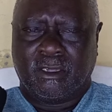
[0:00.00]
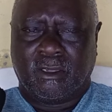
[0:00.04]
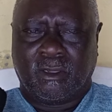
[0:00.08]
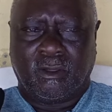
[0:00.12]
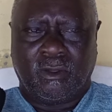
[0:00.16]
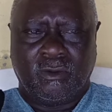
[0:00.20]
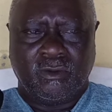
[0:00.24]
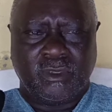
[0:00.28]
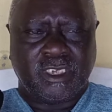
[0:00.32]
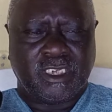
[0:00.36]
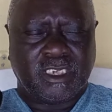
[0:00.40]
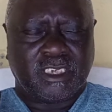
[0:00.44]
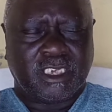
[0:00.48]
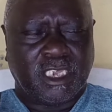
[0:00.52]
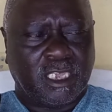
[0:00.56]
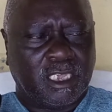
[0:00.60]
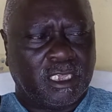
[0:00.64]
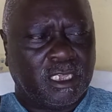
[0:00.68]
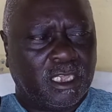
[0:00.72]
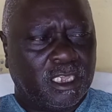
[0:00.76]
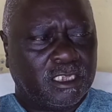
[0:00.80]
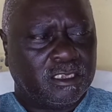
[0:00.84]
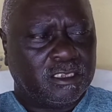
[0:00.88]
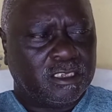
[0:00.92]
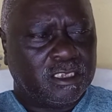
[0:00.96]
Only
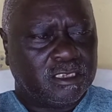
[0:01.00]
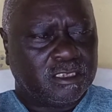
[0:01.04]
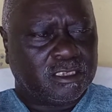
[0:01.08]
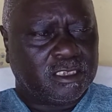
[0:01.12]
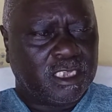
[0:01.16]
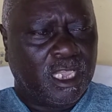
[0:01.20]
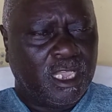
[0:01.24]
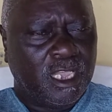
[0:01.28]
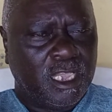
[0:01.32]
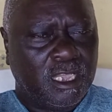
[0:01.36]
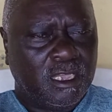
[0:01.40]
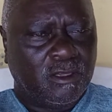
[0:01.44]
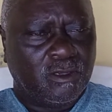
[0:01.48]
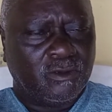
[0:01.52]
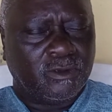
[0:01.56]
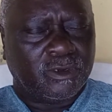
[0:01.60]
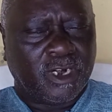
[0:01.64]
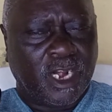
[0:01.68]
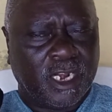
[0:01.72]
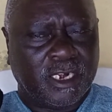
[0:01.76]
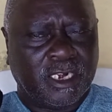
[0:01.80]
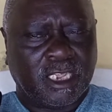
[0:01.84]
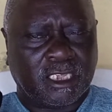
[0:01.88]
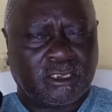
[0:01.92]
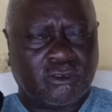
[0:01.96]
share a sa on
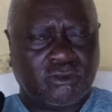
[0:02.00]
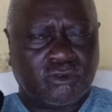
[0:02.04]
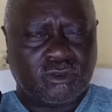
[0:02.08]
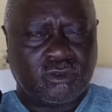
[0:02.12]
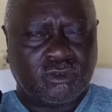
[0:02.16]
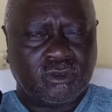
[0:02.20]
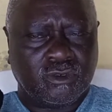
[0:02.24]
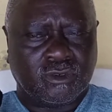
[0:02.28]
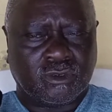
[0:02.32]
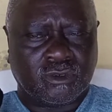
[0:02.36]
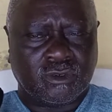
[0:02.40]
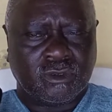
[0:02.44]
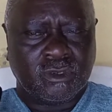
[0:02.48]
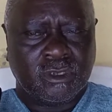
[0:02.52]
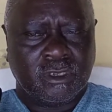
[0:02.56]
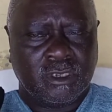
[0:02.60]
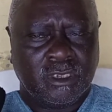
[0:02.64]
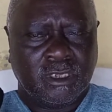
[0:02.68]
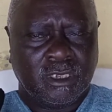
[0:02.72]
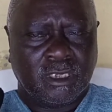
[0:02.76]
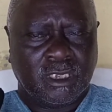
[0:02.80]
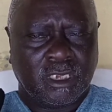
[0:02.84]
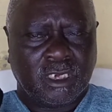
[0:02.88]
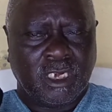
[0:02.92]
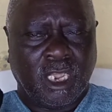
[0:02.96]
Ranek to do no,
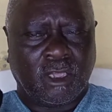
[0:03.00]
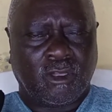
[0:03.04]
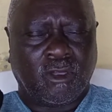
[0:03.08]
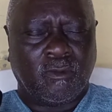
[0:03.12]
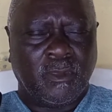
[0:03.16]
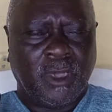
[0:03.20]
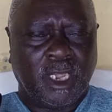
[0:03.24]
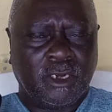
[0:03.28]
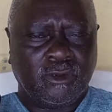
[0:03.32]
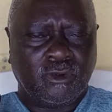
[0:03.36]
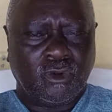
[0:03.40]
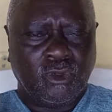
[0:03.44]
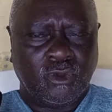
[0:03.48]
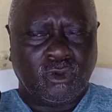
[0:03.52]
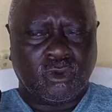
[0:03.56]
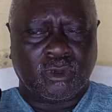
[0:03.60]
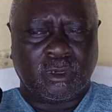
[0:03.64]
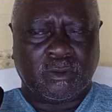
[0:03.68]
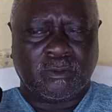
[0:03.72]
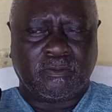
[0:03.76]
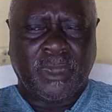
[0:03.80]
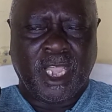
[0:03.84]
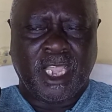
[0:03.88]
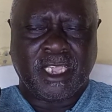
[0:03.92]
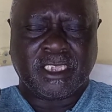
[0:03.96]
not commando,
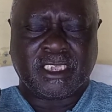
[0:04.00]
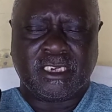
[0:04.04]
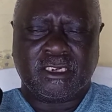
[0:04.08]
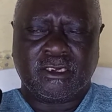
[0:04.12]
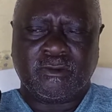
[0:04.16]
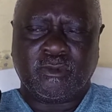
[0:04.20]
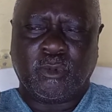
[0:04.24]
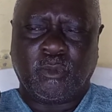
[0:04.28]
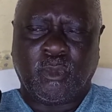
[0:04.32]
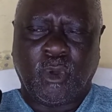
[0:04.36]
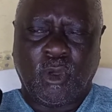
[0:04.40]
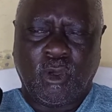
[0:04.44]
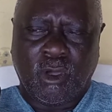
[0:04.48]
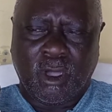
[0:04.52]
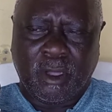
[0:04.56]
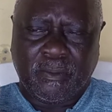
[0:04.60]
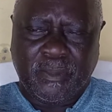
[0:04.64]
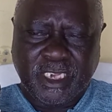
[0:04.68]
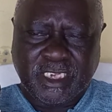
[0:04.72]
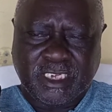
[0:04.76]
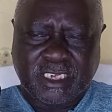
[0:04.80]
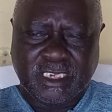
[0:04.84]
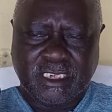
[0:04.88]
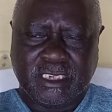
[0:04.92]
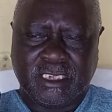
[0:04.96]
badge and a bone
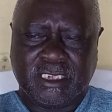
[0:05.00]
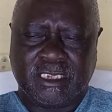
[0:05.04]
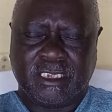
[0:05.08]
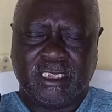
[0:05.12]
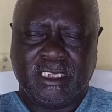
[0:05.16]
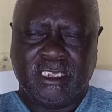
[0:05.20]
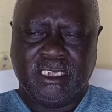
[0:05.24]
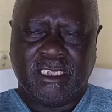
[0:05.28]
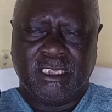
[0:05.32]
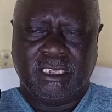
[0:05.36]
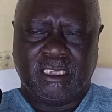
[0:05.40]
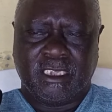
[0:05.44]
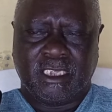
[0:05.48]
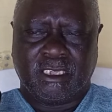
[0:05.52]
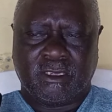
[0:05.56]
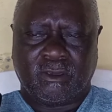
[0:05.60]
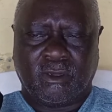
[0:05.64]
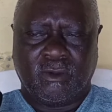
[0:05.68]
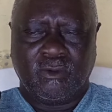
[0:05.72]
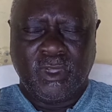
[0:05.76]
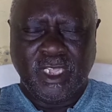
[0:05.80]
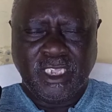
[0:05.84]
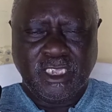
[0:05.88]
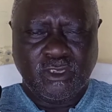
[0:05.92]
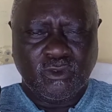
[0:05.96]
Betty.
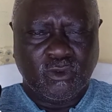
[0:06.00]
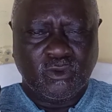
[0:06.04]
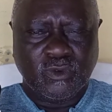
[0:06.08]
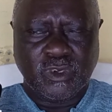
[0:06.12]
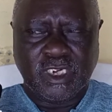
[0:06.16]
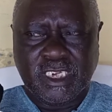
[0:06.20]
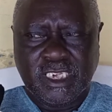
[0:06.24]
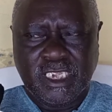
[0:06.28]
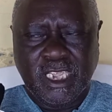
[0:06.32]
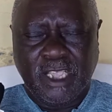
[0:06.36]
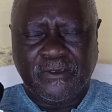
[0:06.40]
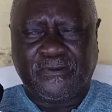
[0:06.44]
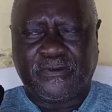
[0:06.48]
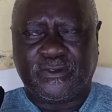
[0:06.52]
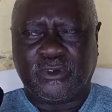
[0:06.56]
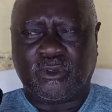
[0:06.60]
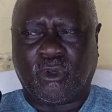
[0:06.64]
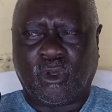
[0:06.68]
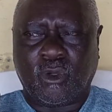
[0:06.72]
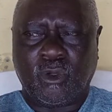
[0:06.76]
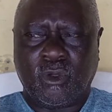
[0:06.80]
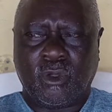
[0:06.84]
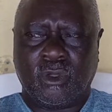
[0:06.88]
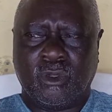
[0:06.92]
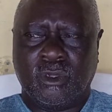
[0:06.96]
Only you dear free.
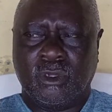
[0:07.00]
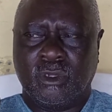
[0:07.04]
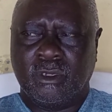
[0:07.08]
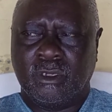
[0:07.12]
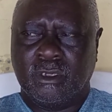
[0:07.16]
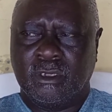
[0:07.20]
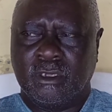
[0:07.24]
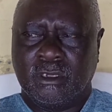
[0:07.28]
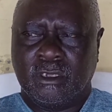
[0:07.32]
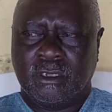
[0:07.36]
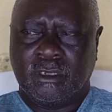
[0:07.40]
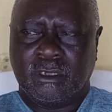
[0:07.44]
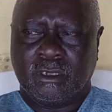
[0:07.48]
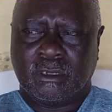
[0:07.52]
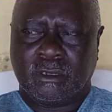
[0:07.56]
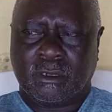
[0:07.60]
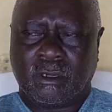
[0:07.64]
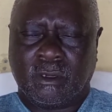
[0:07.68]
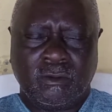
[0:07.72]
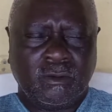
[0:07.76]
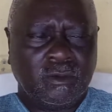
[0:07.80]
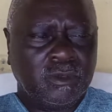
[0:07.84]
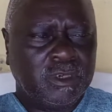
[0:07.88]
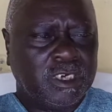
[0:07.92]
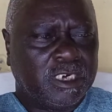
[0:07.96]

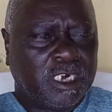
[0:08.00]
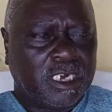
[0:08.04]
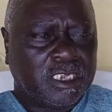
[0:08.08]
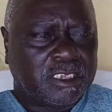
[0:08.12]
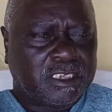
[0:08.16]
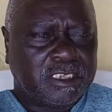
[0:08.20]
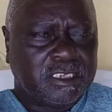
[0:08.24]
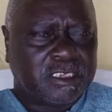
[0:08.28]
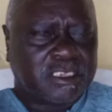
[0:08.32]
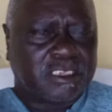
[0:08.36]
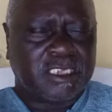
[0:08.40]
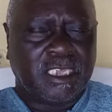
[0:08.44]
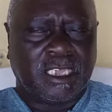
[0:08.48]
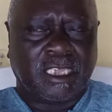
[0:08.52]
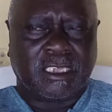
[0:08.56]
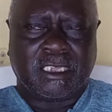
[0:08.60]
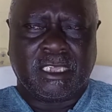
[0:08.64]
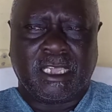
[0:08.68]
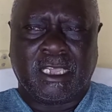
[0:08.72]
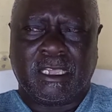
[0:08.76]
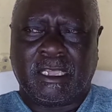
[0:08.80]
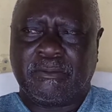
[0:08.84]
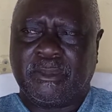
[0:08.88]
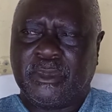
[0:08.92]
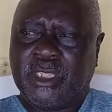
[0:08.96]
On the said,
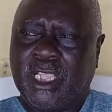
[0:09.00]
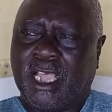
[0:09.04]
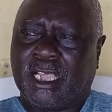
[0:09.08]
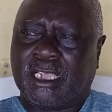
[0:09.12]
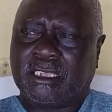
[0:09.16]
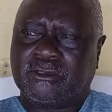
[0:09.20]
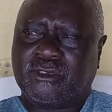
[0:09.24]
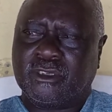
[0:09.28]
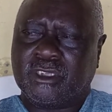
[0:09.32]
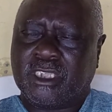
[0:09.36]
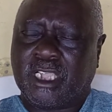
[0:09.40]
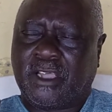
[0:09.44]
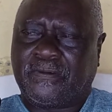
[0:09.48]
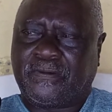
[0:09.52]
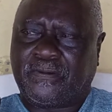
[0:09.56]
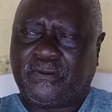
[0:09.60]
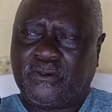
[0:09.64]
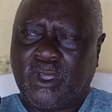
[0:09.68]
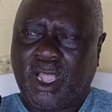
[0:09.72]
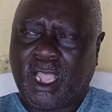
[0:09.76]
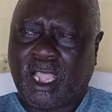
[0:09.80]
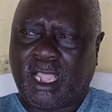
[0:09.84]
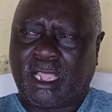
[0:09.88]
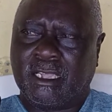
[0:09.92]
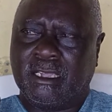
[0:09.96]
a beer soldier
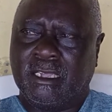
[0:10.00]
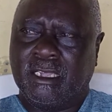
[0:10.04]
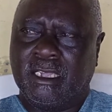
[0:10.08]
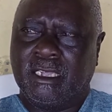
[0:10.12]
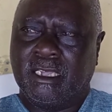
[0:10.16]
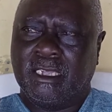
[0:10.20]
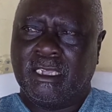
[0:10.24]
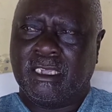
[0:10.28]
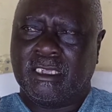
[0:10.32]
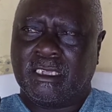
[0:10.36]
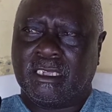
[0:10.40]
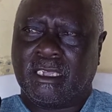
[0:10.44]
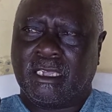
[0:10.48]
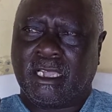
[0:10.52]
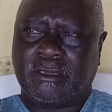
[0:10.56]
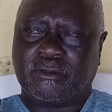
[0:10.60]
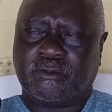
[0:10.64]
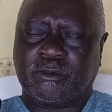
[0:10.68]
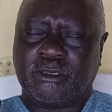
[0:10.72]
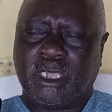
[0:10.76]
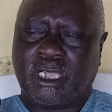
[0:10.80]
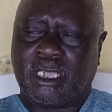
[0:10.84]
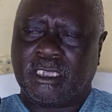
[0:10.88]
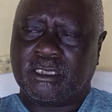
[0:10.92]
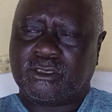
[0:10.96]
for
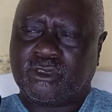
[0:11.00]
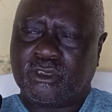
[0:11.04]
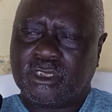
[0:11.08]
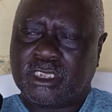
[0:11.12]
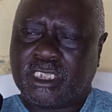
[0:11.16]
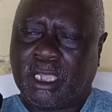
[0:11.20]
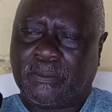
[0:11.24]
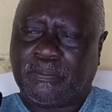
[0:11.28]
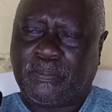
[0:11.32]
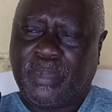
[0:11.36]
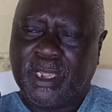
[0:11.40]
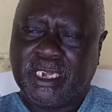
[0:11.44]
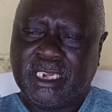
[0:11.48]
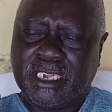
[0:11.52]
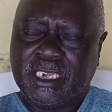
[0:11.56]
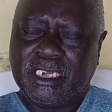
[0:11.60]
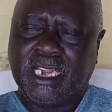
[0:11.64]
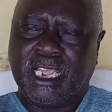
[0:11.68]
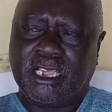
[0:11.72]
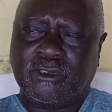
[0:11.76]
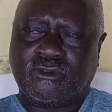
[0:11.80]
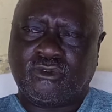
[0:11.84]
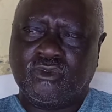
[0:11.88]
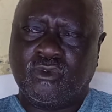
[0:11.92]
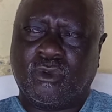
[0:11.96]
a soldier penny
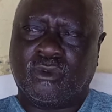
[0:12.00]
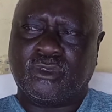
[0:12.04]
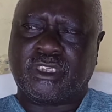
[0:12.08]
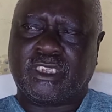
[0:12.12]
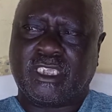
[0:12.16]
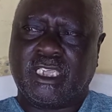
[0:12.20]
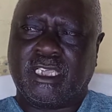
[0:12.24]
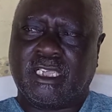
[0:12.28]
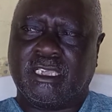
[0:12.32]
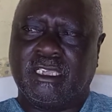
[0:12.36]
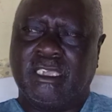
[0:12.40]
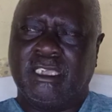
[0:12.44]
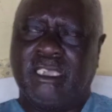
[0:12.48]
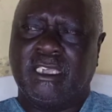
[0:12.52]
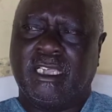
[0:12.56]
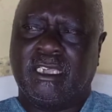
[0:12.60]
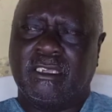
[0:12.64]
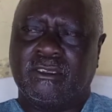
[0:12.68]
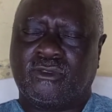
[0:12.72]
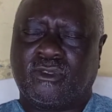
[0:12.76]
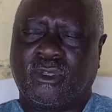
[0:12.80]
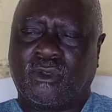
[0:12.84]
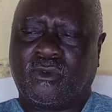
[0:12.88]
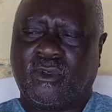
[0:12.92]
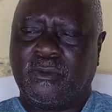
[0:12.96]
2 on say,
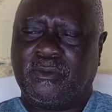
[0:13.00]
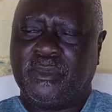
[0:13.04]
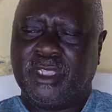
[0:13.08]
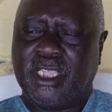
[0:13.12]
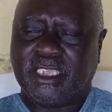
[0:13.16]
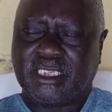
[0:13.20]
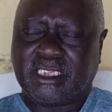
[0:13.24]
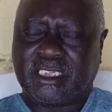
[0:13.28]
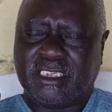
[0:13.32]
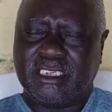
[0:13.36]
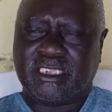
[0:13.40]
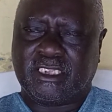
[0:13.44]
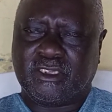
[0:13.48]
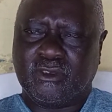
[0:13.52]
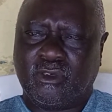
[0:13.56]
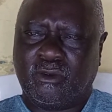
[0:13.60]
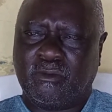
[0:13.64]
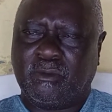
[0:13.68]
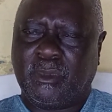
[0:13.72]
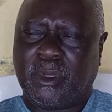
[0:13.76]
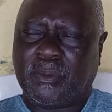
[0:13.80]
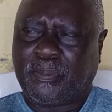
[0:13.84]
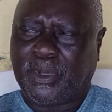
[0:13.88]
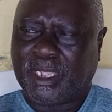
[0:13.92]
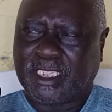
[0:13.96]
it could be a city on
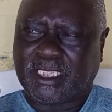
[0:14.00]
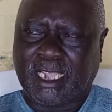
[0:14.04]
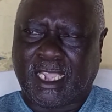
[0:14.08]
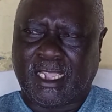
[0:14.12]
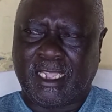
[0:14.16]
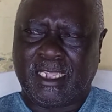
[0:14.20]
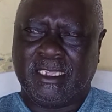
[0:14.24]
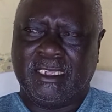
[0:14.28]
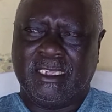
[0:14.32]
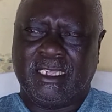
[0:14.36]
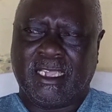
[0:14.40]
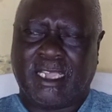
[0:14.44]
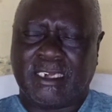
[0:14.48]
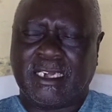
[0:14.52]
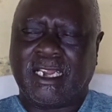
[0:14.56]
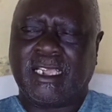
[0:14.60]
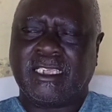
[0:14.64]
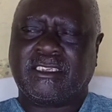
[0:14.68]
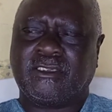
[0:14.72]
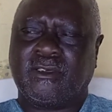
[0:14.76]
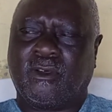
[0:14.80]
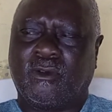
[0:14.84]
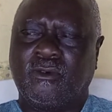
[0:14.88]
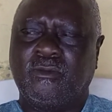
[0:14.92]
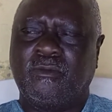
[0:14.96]
the pata, and
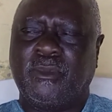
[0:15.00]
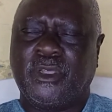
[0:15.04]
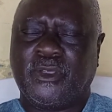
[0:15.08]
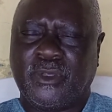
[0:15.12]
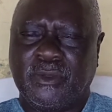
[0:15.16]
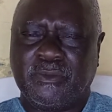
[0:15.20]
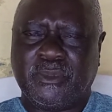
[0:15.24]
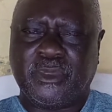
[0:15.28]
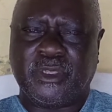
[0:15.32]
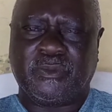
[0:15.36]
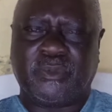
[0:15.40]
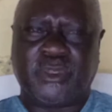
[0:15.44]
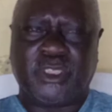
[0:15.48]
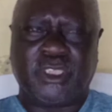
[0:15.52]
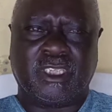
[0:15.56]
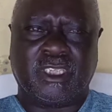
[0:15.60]
answer on baby.